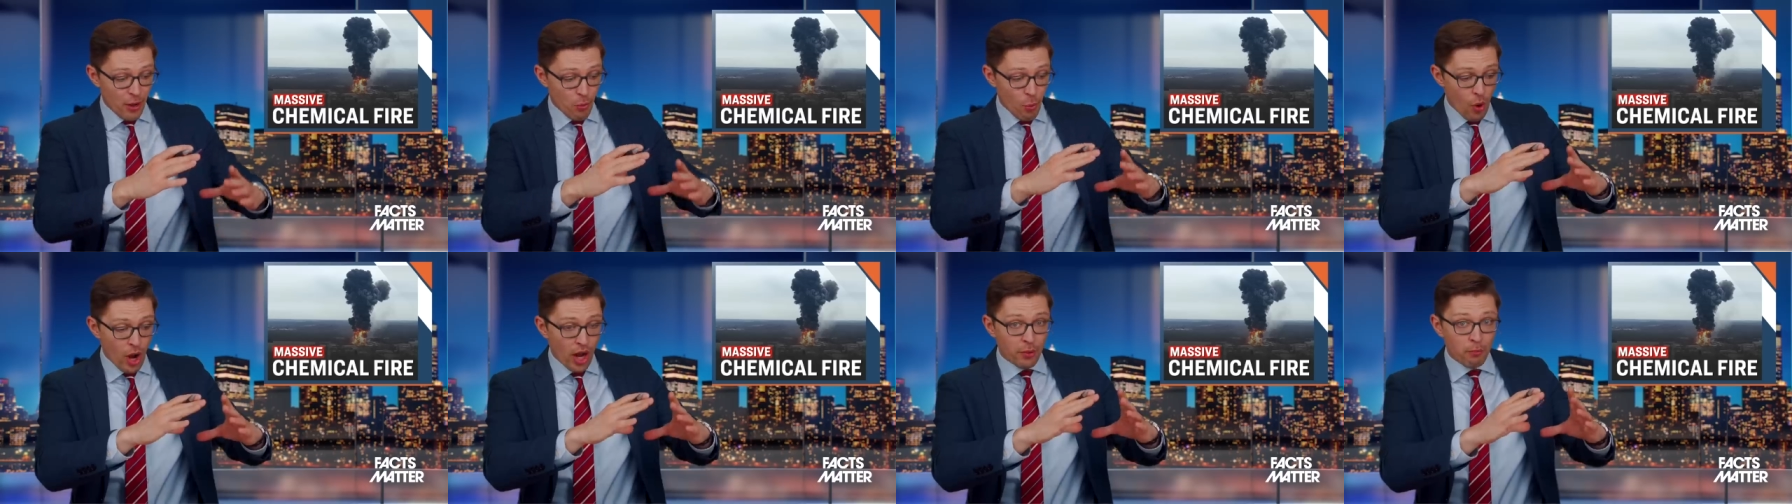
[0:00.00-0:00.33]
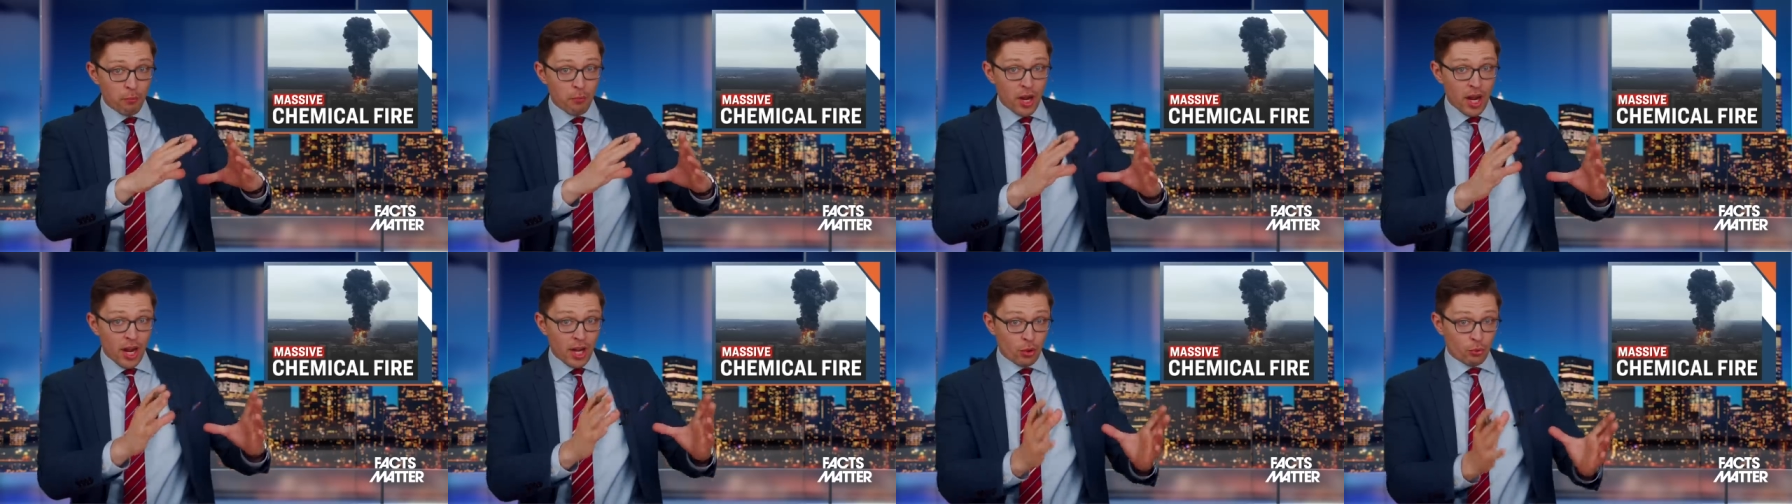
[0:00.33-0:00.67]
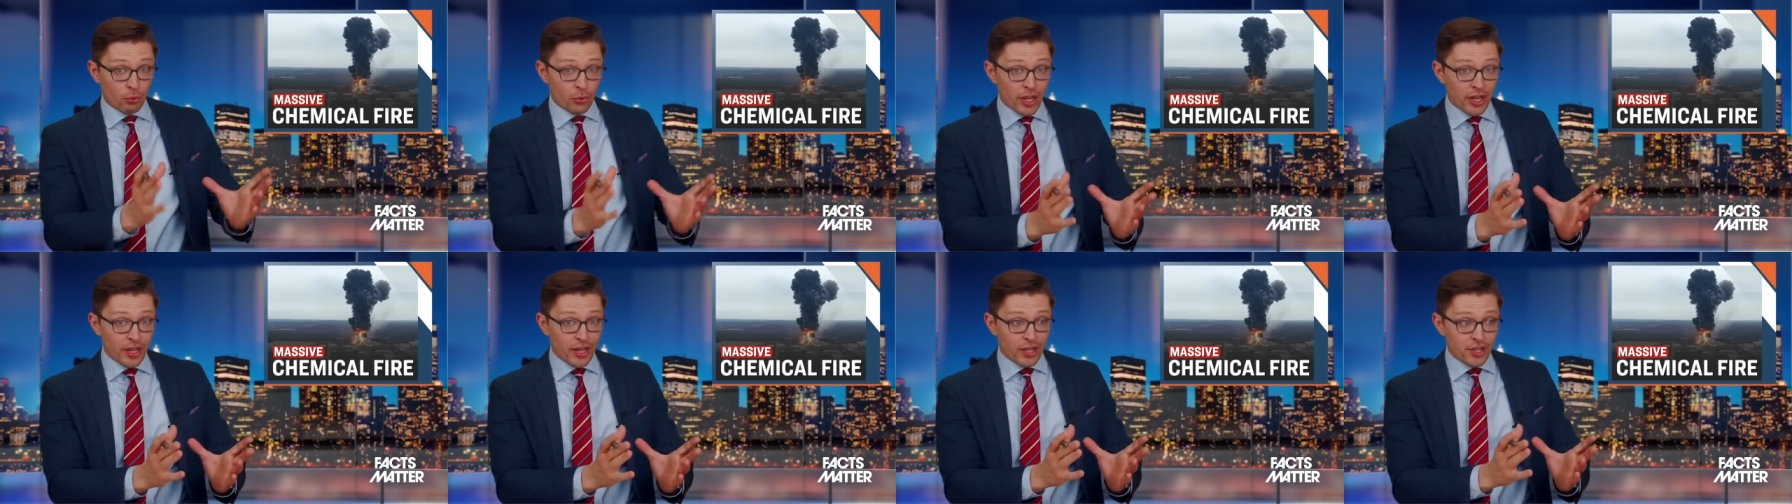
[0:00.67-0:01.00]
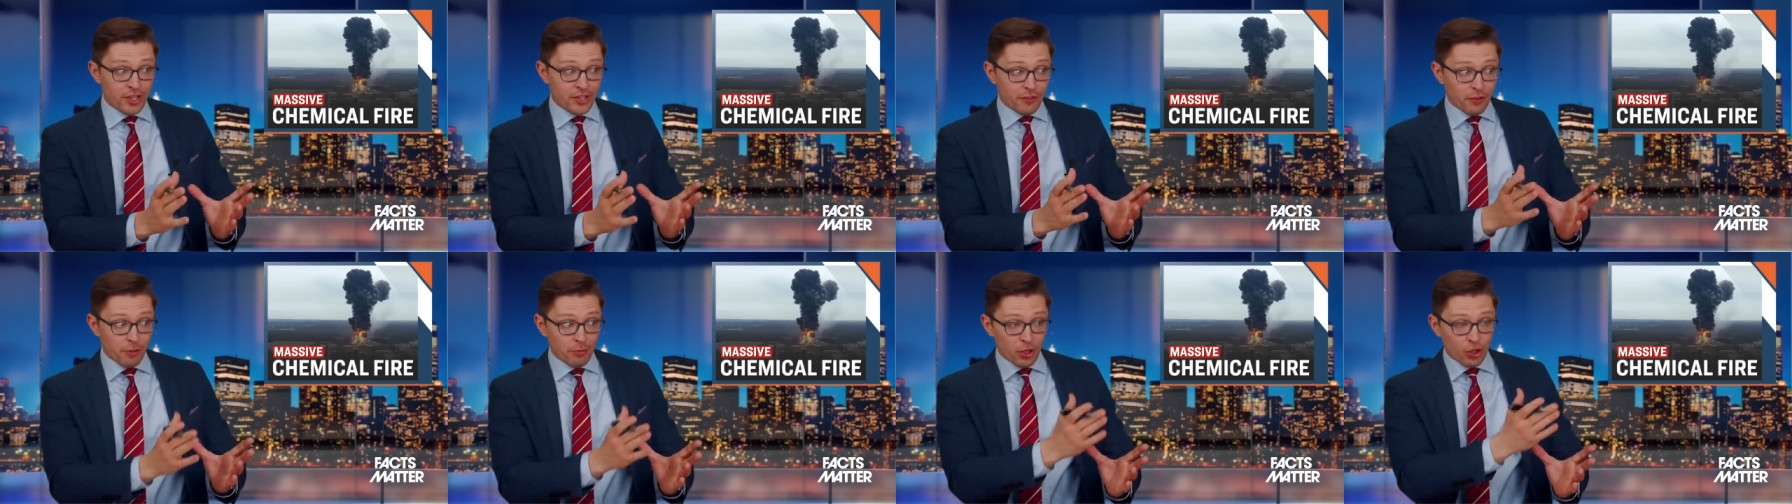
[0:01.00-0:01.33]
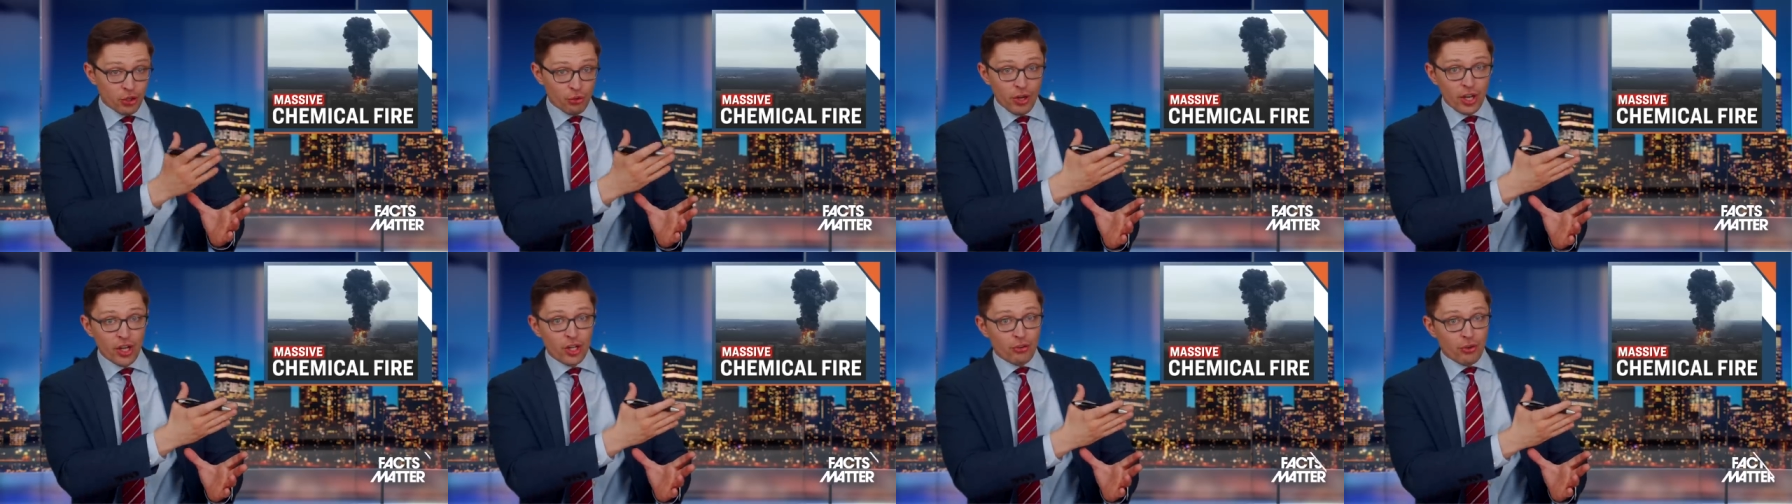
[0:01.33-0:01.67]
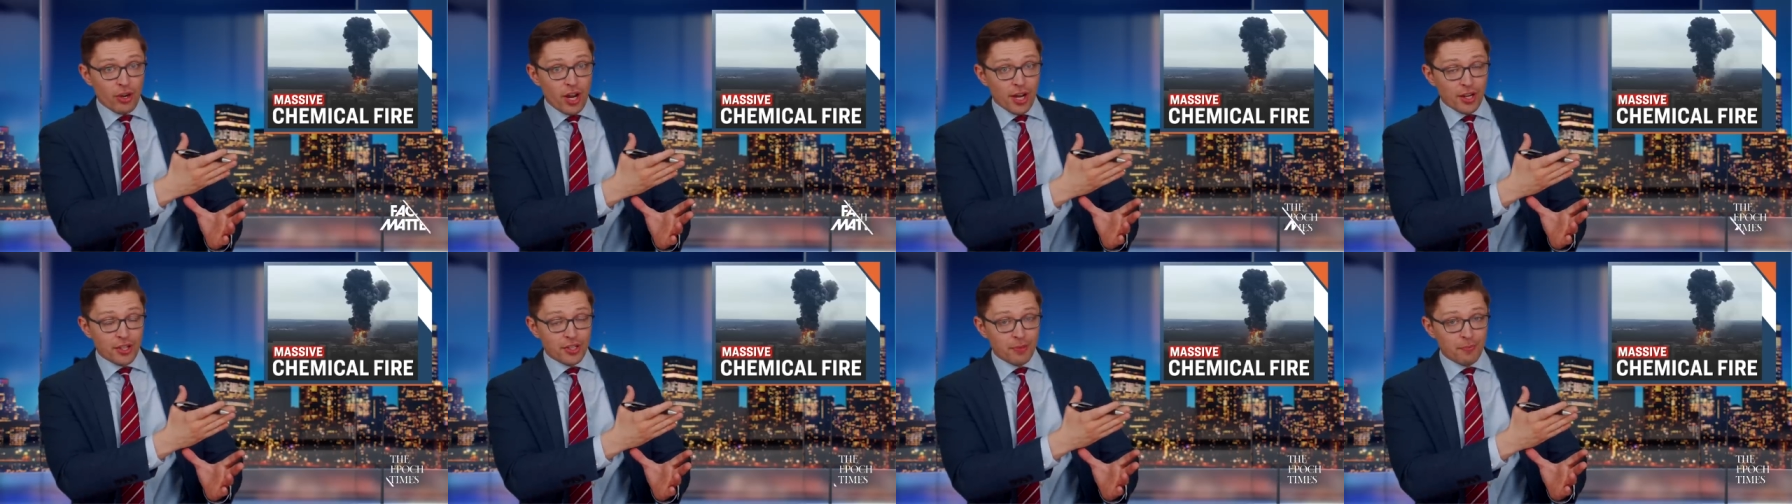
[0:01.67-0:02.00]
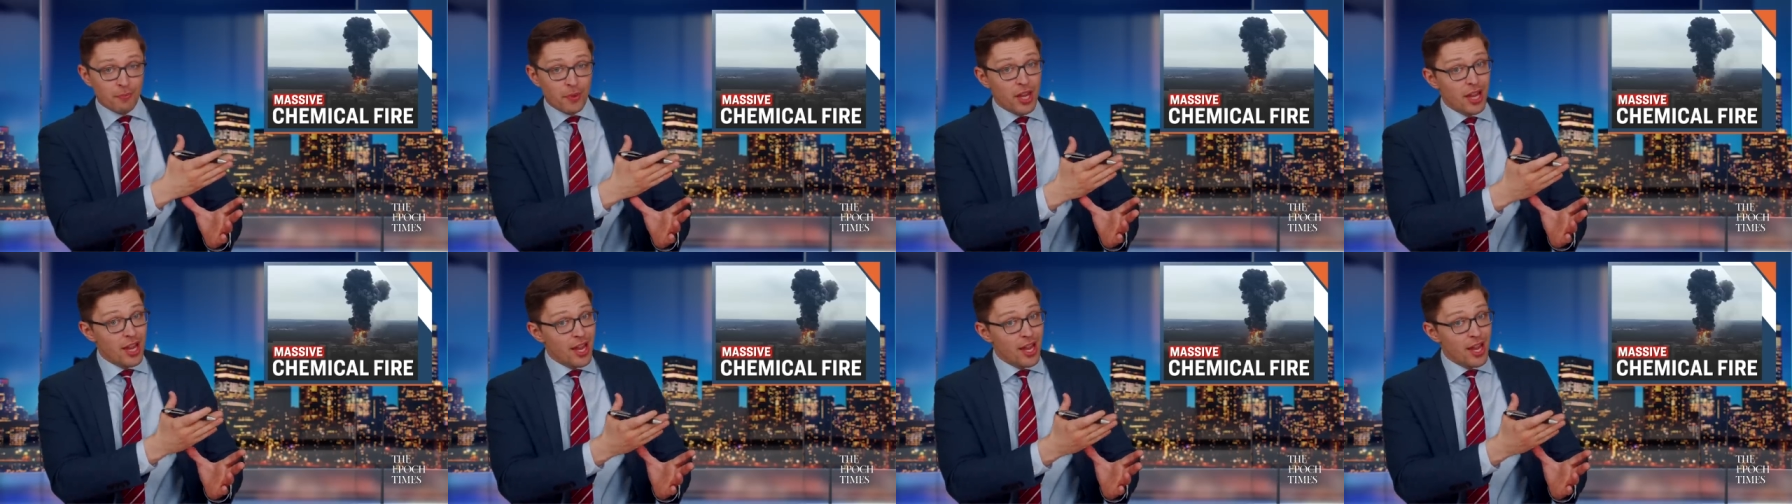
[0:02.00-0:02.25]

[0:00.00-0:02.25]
one-mile radius from the train tracks.